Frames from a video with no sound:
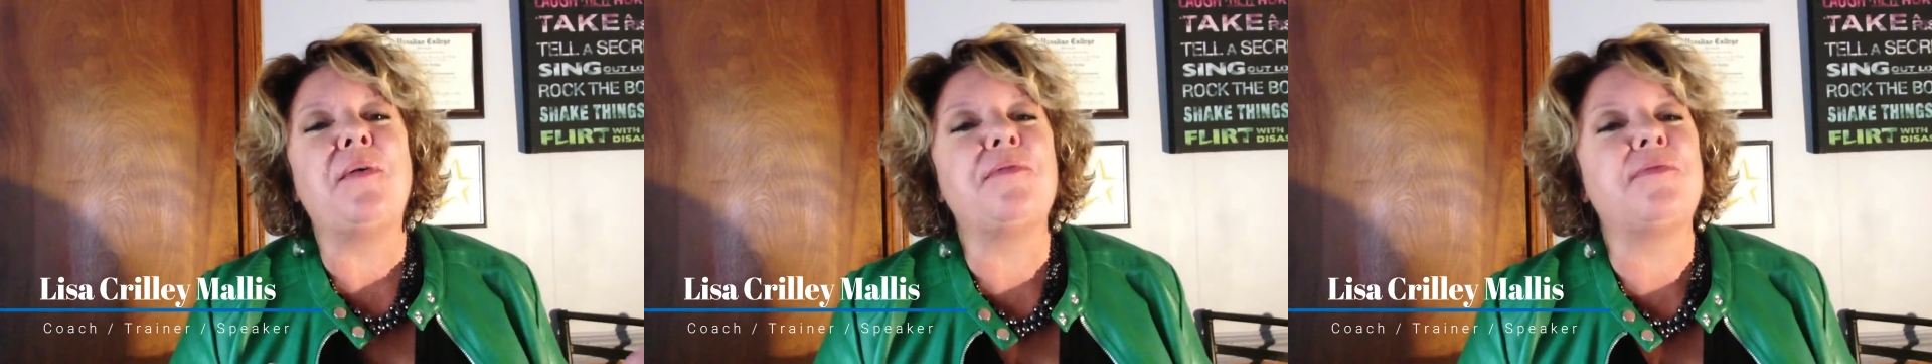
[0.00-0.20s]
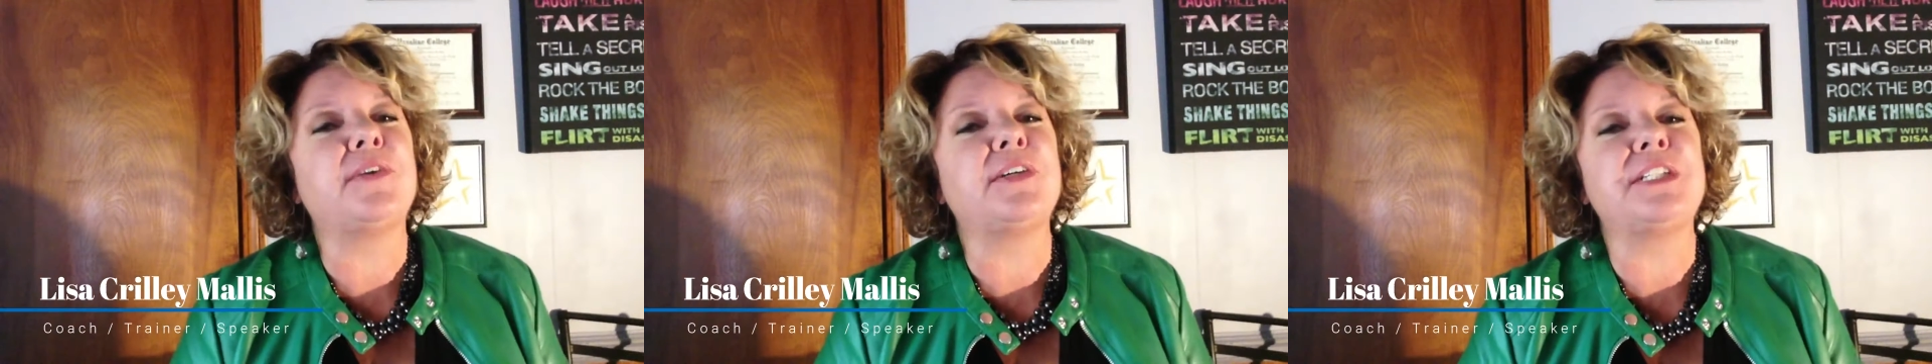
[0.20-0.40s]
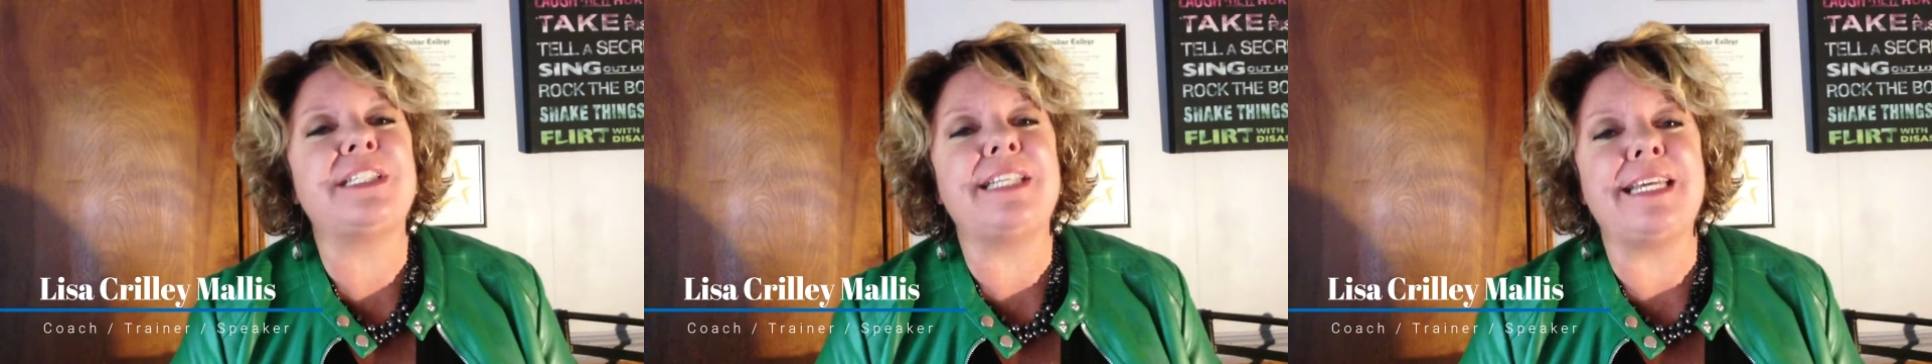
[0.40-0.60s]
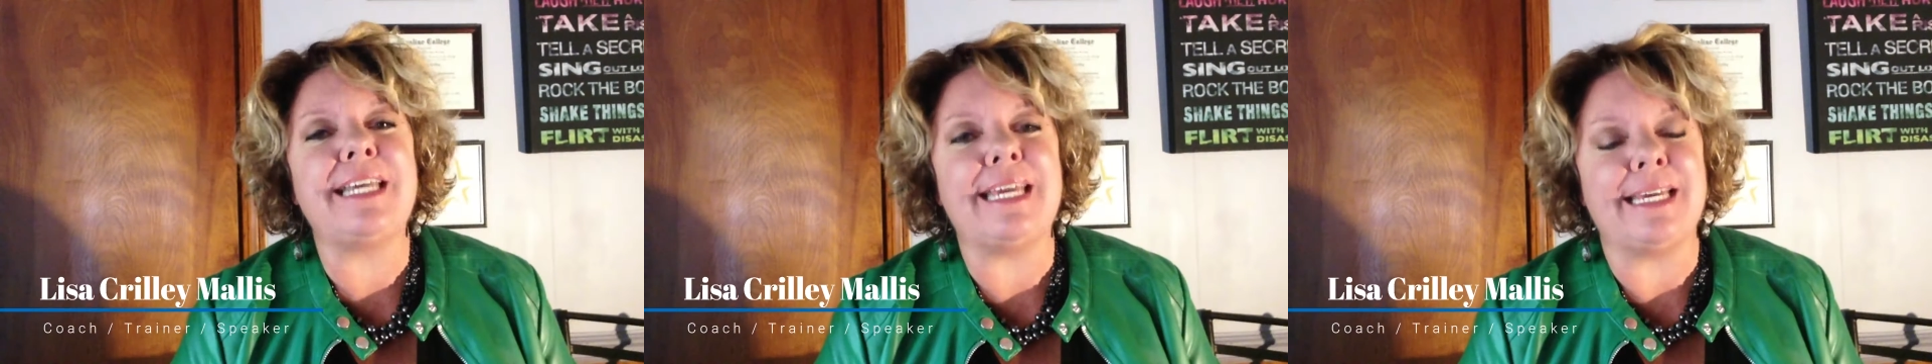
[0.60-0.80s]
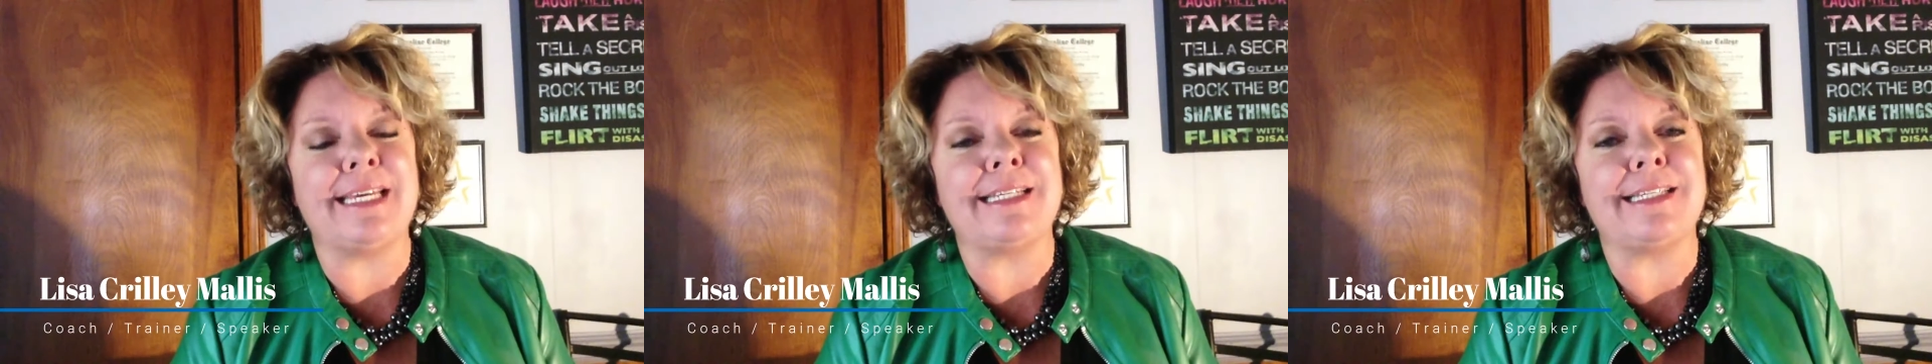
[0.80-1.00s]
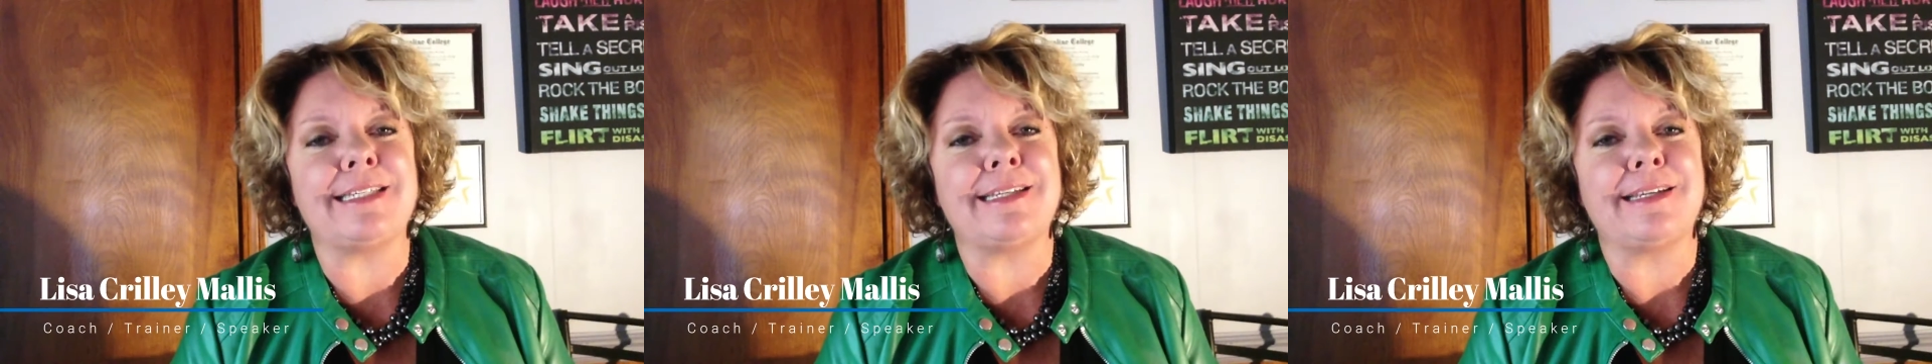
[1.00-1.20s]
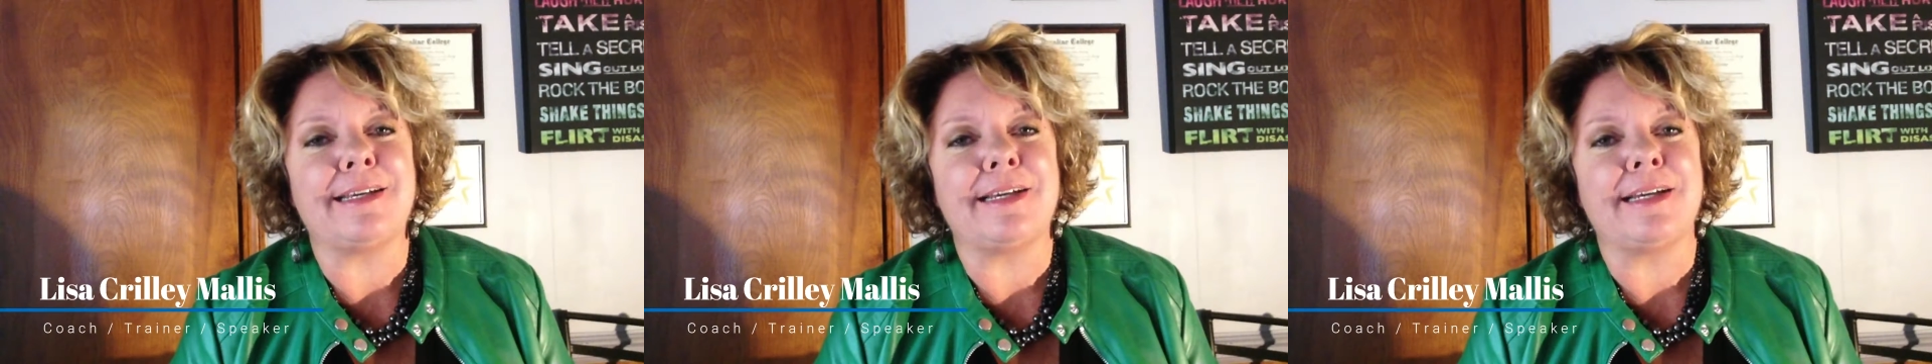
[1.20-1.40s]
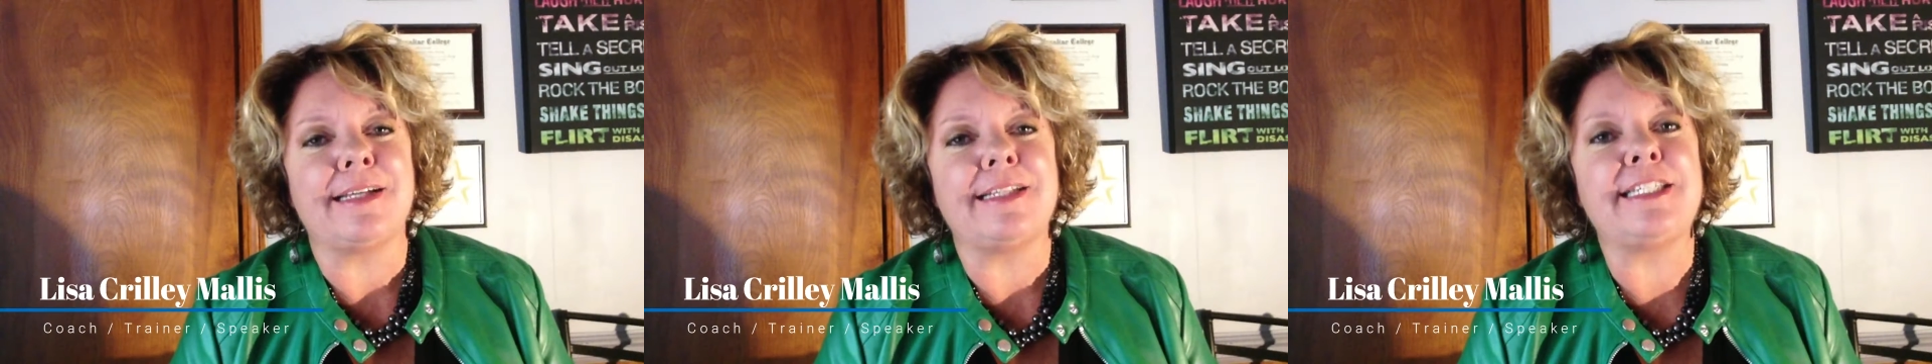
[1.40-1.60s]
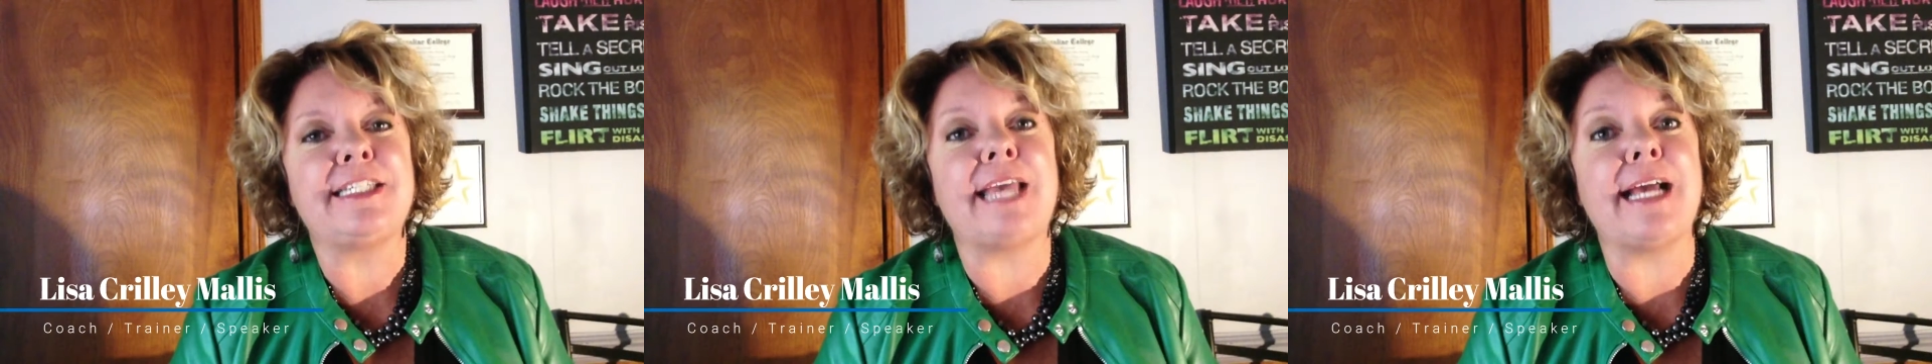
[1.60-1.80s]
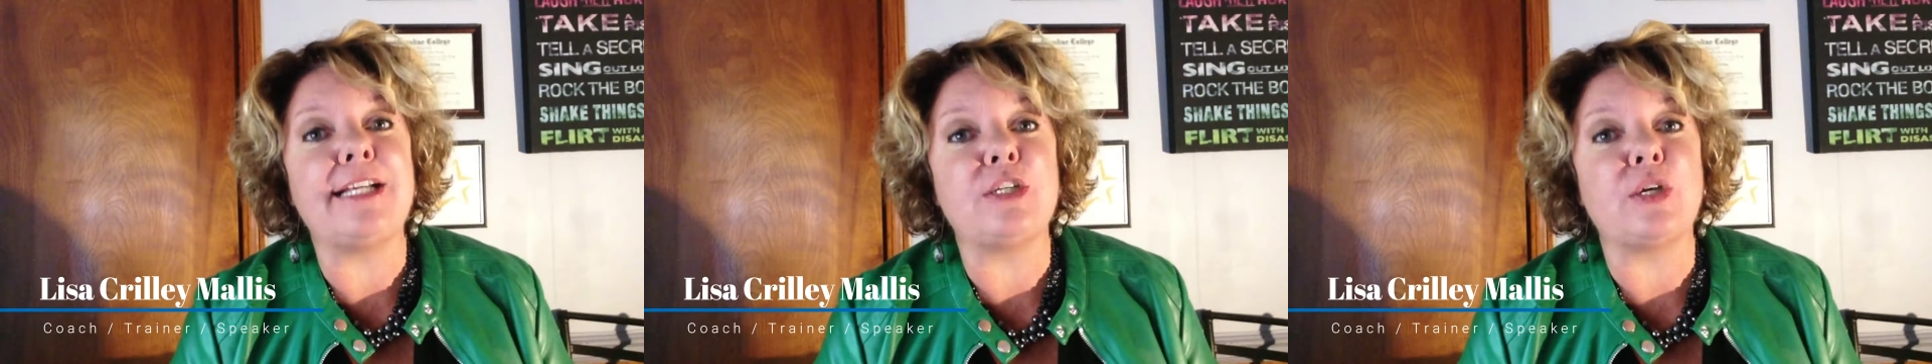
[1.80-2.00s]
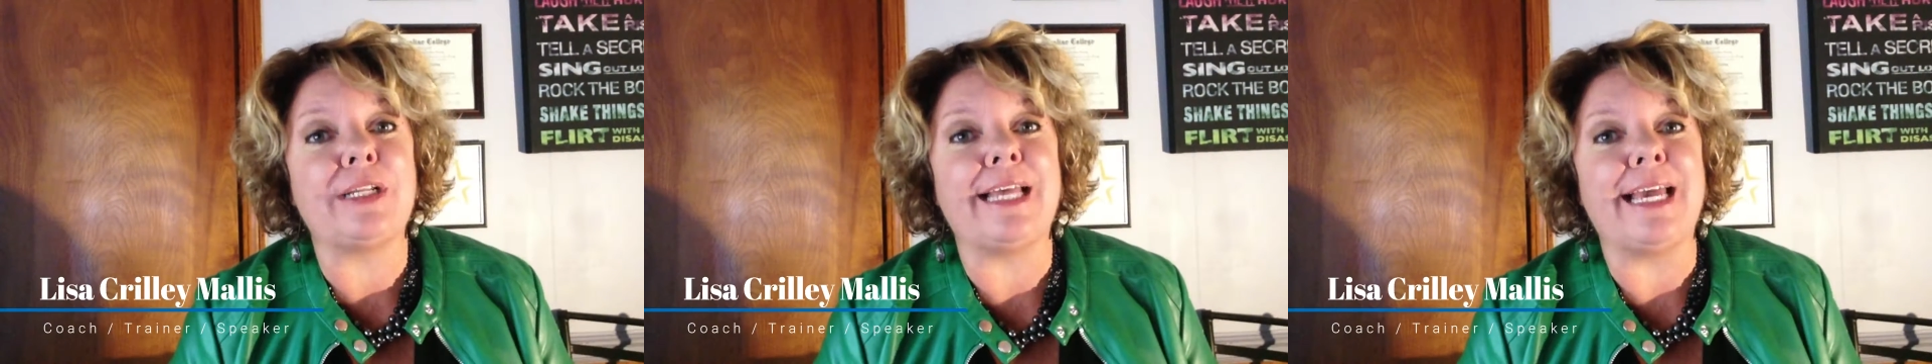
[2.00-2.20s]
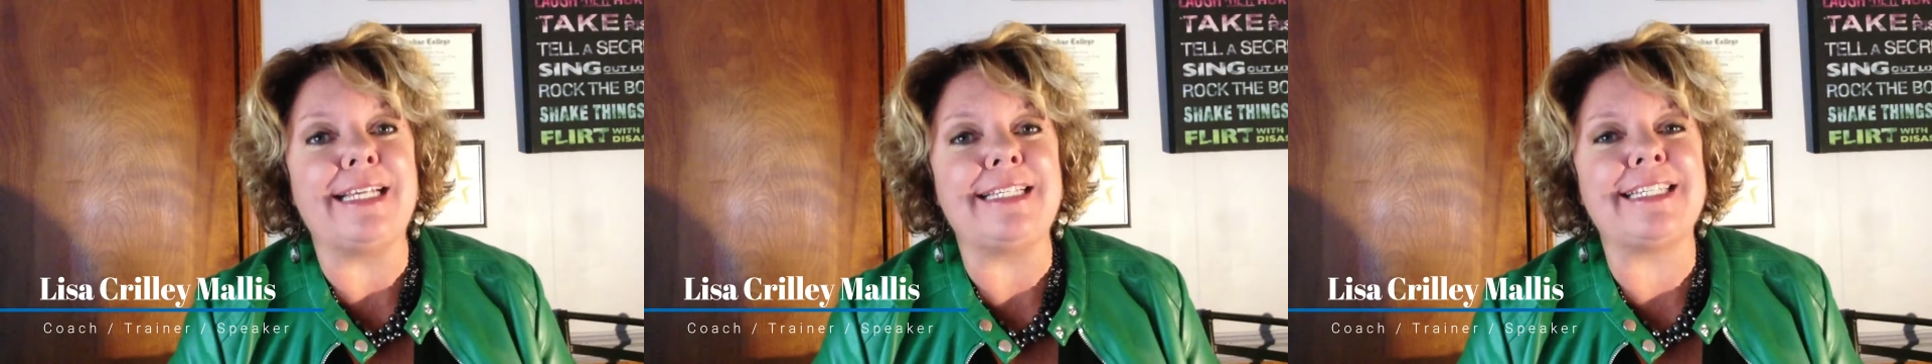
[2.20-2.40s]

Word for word: First thing is schedule it,